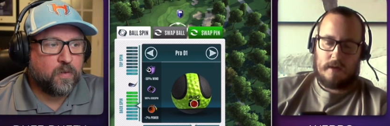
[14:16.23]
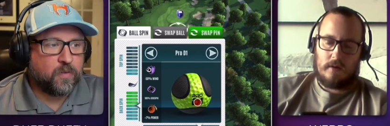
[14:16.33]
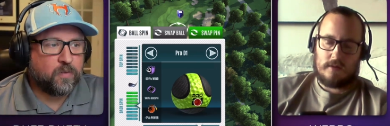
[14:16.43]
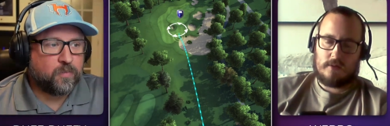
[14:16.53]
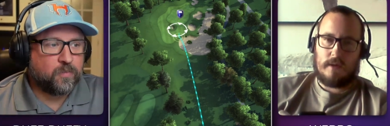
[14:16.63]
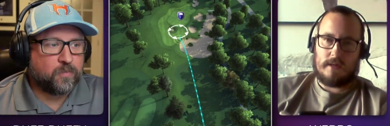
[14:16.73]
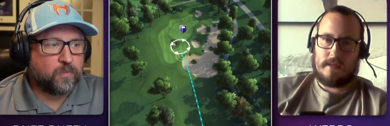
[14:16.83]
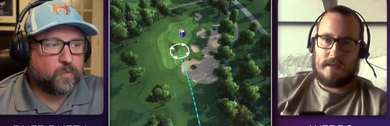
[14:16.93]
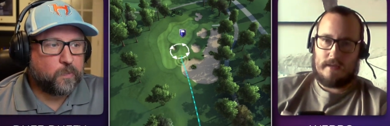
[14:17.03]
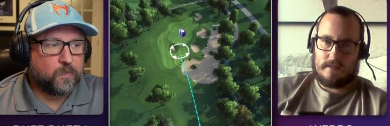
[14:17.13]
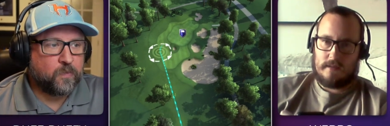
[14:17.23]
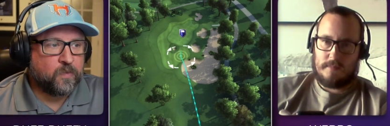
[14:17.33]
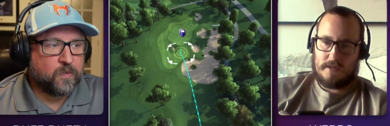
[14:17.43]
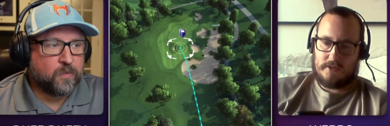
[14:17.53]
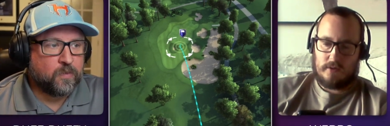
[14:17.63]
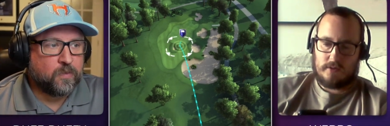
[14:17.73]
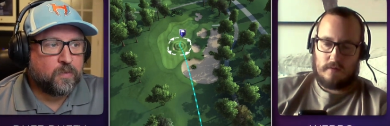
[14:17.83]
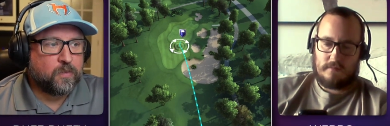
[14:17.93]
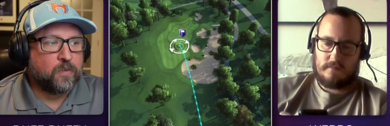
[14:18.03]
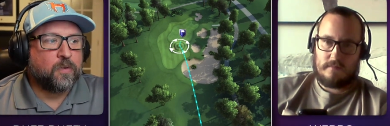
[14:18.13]
Speaker 1: go as quick to get as many shots
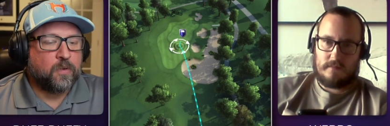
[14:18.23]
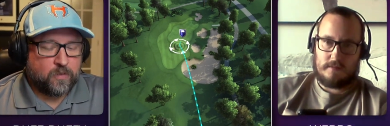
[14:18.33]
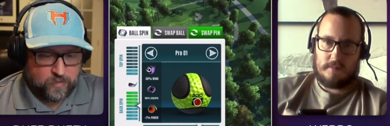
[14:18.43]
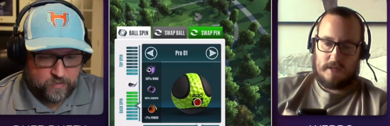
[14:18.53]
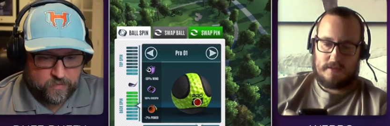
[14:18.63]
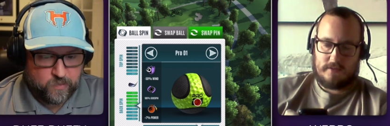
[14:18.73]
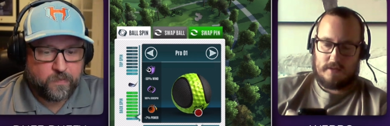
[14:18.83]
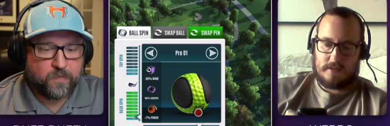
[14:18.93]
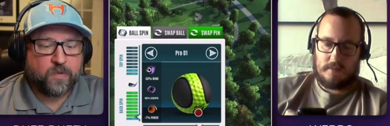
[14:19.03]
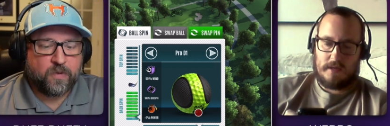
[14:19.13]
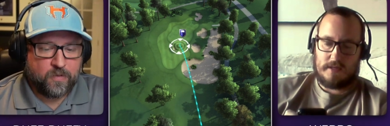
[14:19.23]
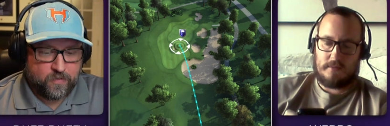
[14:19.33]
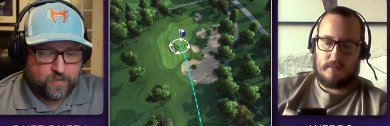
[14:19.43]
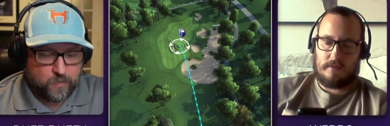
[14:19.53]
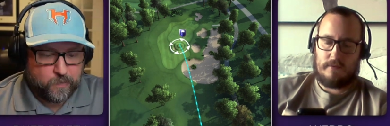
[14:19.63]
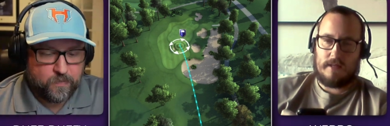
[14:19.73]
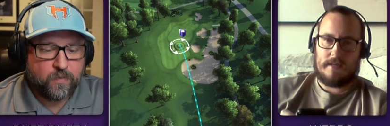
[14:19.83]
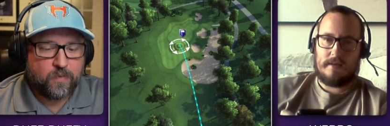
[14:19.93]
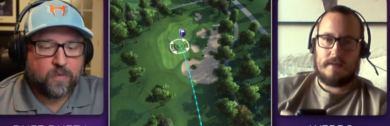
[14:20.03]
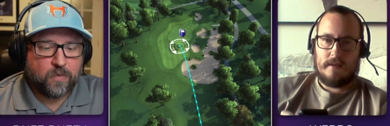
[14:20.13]
off as me, so it's an easy win, really.
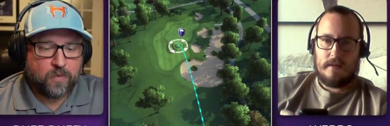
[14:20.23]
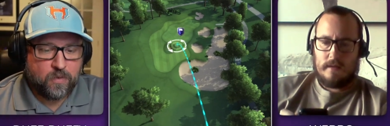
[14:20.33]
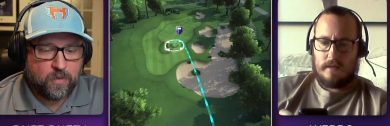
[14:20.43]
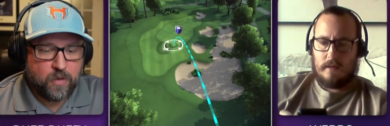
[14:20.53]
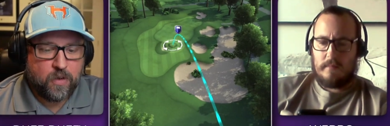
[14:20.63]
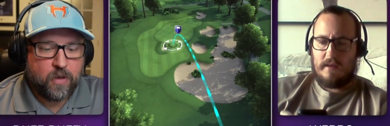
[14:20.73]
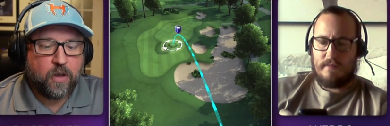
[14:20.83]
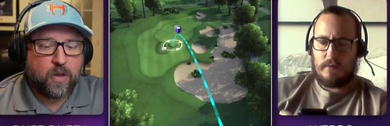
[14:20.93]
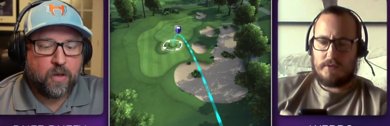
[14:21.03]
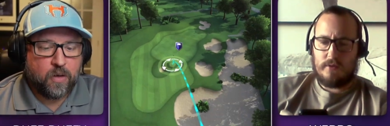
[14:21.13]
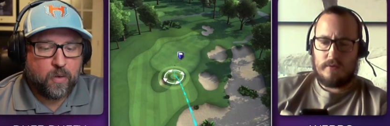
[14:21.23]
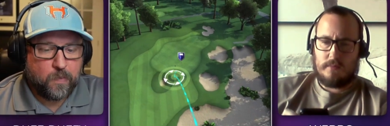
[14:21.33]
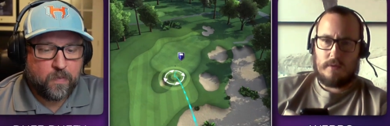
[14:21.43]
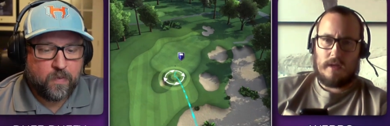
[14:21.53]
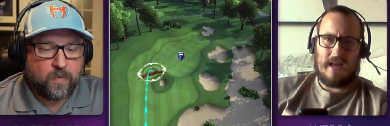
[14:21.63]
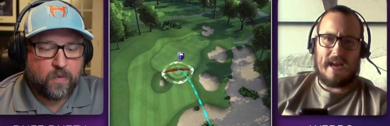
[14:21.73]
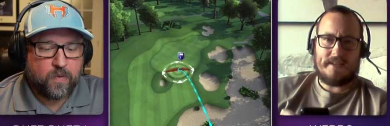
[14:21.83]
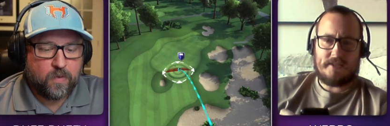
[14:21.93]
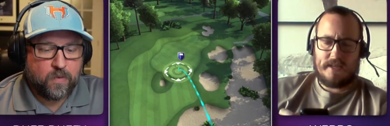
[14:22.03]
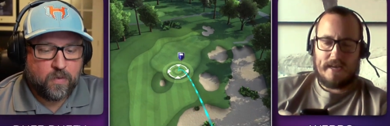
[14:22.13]
Um, if I were choosing one,
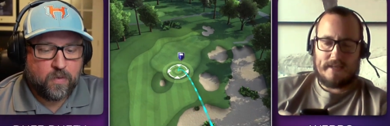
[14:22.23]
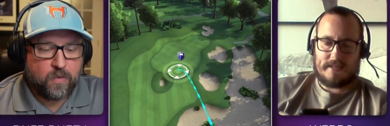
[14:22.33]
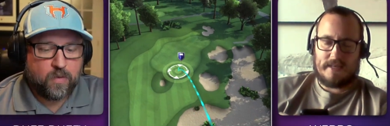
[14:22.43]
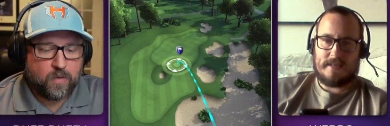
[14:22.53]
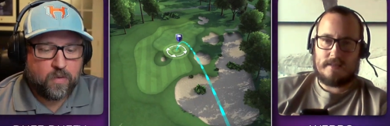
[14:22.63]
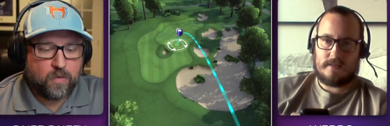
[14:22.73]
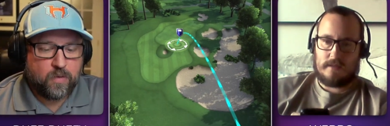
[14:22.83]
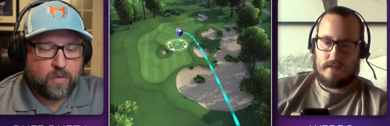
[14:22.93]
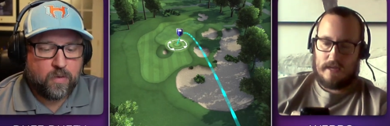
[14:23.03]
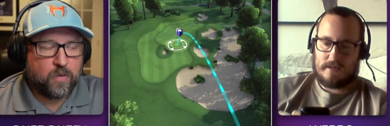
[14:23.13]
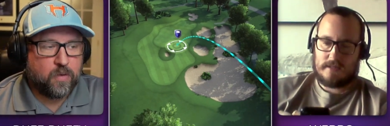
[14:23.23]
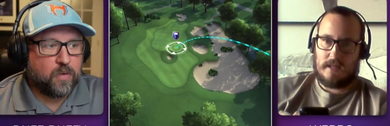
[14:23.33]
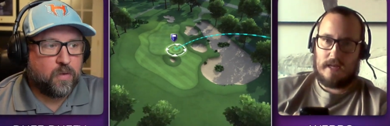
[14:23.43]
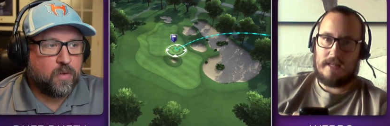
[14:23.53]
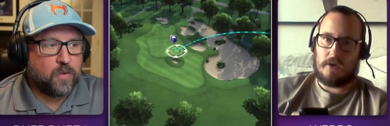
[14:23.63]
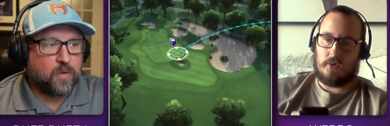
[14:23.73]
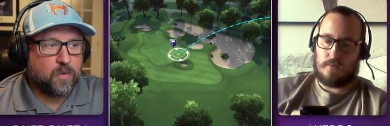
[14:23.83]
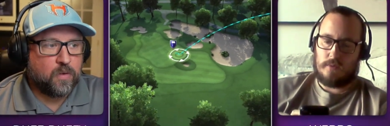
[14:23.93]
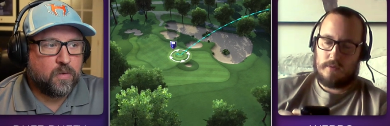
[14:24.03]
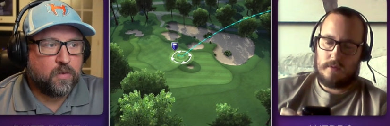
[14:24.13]
HT18's like a slightly good
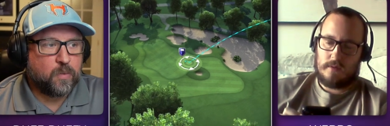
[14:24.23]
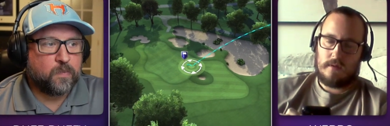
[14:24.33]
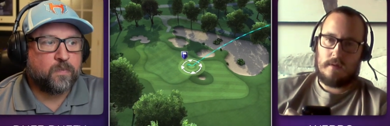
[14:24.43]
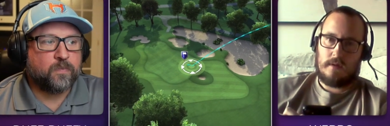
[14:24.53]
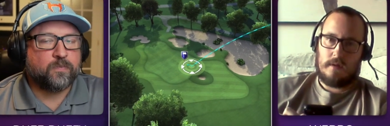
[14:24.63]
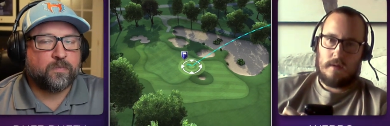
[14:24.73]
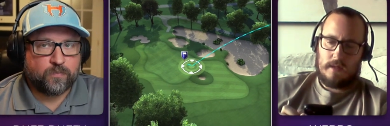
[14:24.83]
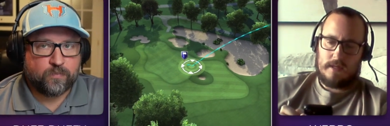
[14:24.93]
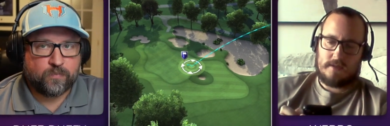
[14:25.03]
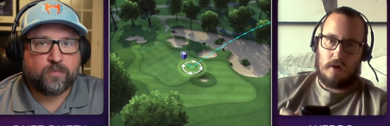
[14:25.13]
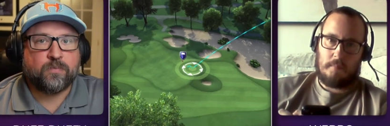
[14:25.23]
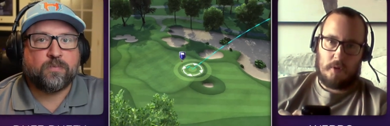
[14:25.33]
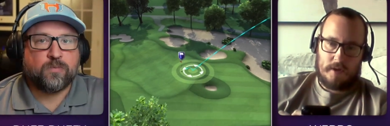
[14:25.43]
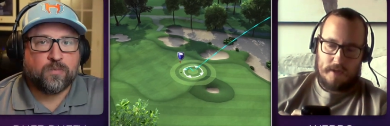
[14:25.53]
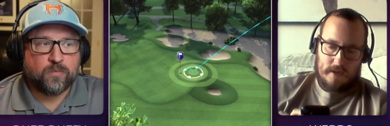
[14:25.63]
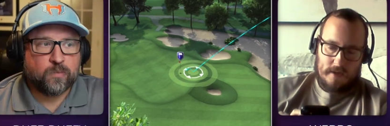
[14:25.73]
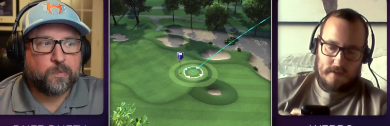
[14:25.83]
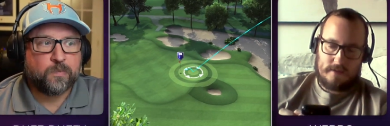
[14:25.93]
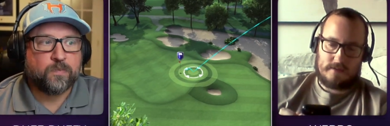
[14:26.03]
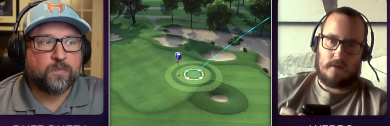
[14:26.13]
one. It's got a put in it.
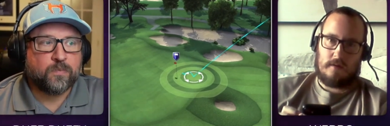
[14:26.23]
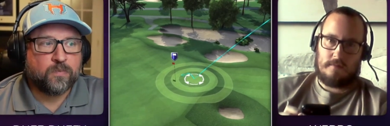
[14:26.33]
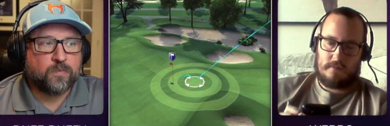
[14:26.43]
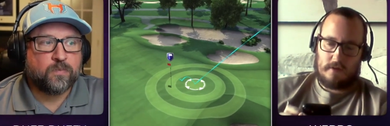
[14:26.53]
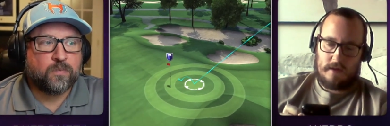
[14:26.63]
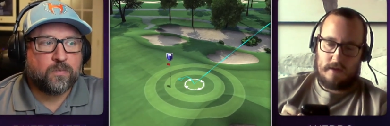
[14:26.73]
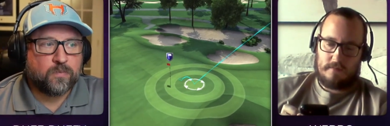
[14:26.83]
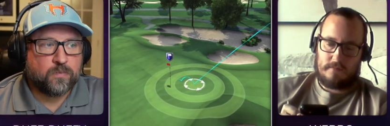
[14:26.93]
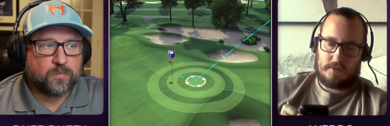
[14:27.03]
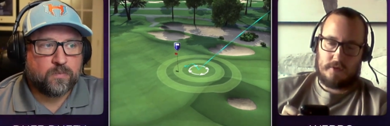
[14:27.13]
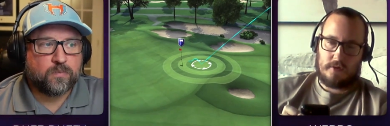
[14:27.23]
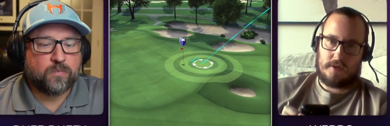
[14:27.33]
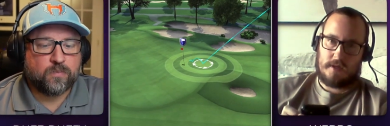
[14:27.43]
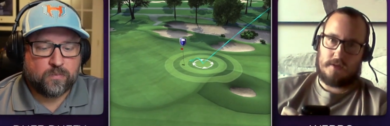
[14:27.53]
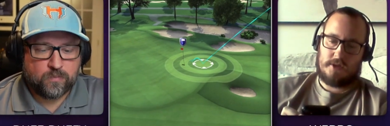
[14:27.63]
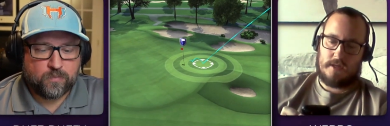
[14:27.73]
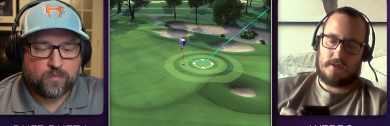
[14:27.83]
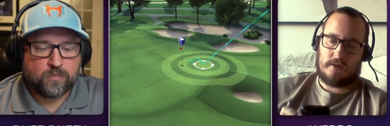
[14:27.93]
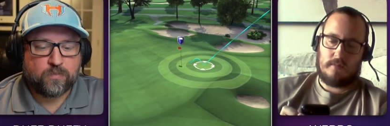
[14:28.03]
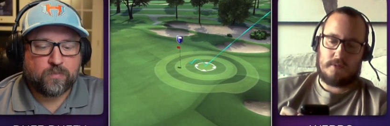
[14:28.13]
It's got a variety of different shots. You can change
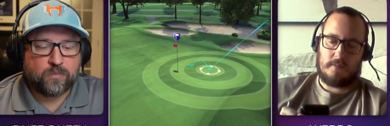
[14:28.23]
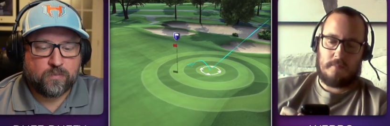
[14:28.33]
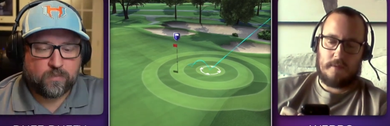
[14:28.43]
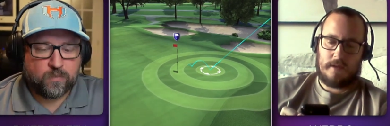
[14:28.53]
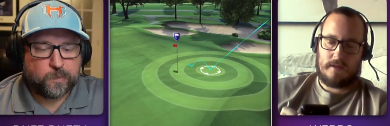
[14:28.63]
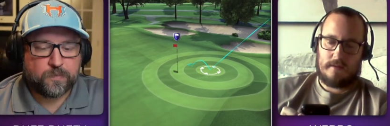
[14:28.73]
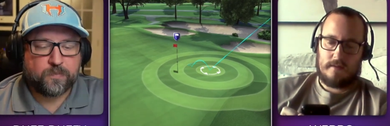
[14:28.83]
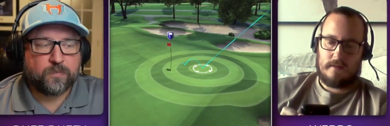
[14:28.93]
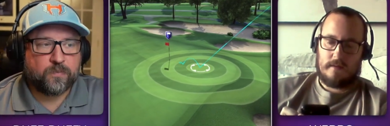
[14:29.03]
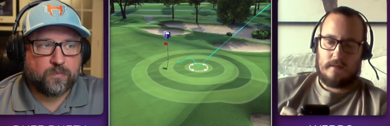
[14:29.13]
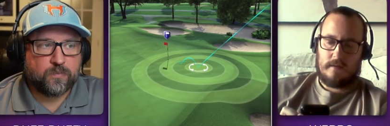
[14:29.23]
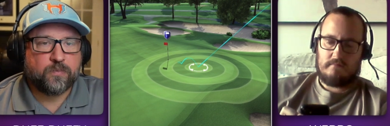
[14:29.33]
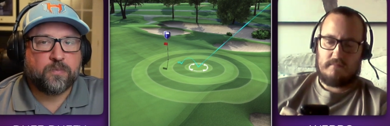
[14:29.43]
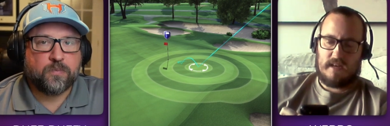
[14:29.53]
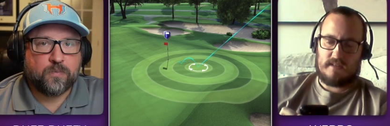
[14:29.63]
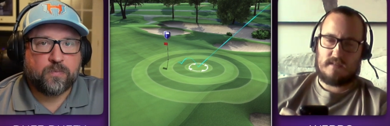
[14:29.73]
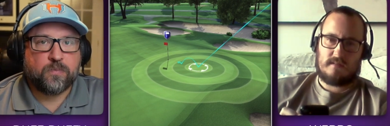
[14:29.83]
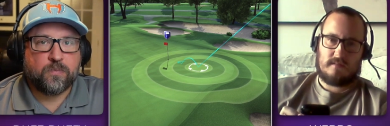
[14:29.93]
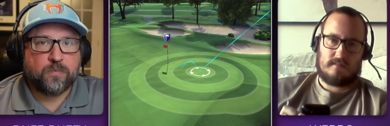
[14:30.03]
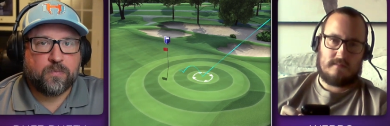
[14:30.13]
your clubs up a bit.
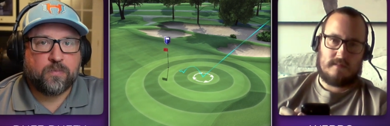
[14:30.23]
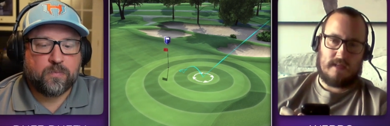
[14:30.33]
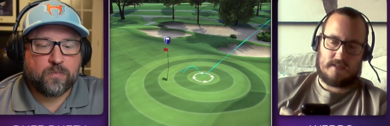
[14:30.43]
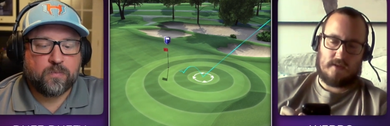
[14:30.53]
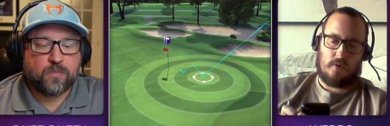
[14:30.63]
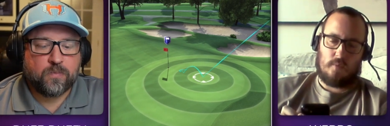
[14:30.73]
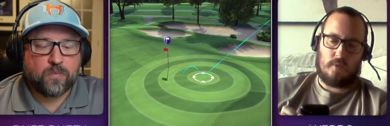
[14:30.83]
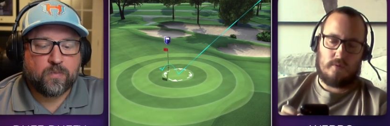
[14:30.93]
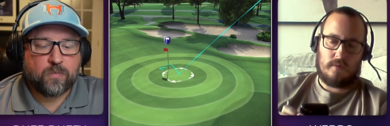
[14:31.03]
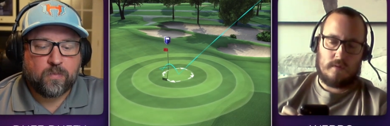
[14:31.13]
That's that's a good one.